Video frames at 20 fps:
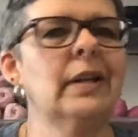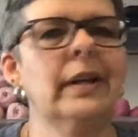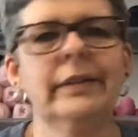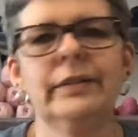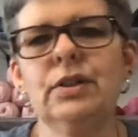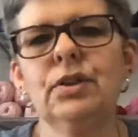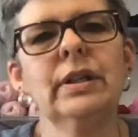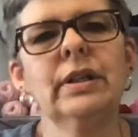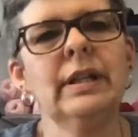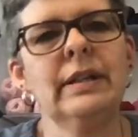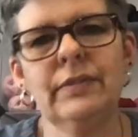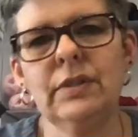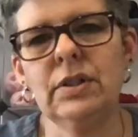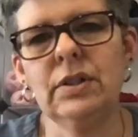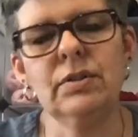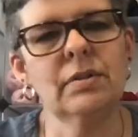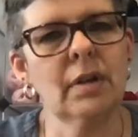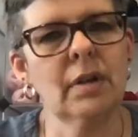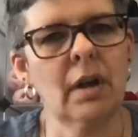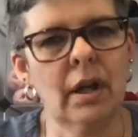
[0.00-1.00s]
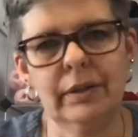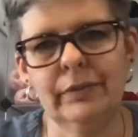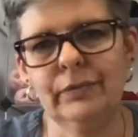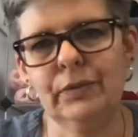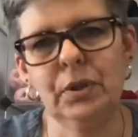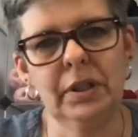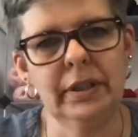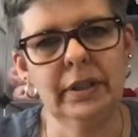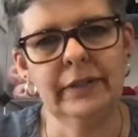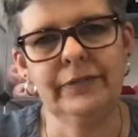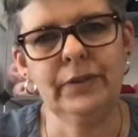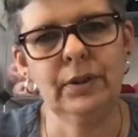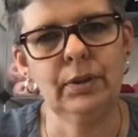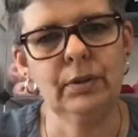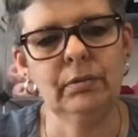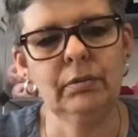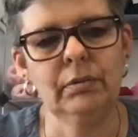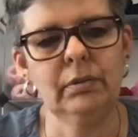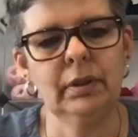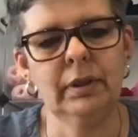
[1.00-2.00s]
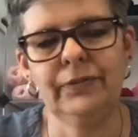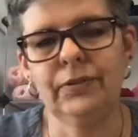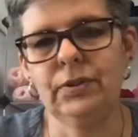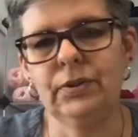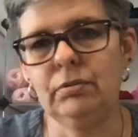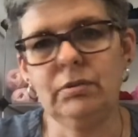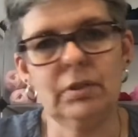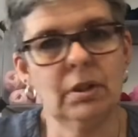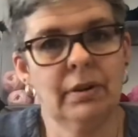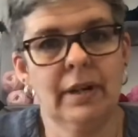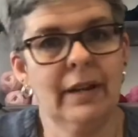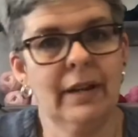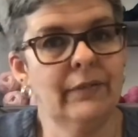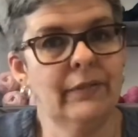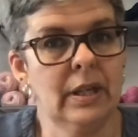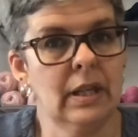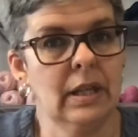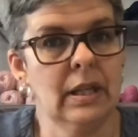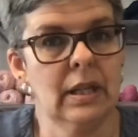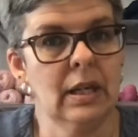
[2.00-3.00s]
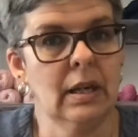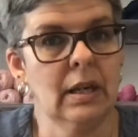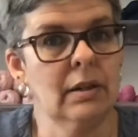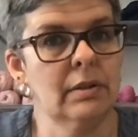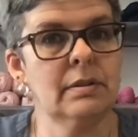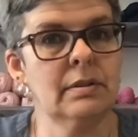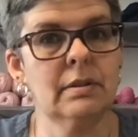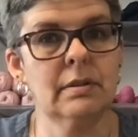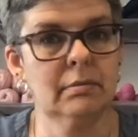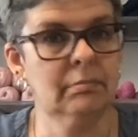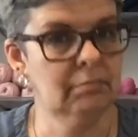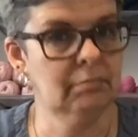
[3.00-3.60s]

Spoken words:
You can even use olive oil if you don't have anything else.